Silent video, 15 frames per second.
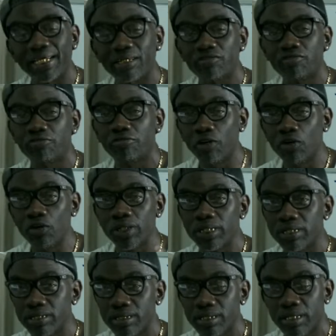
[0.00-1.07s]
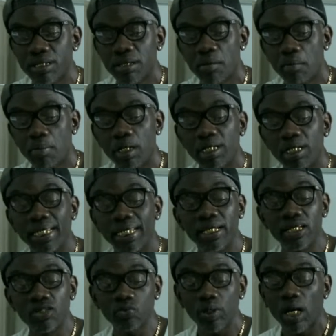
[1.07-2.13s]
focused. But
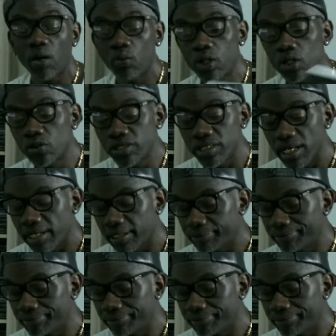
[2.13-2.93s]
here's what I will say.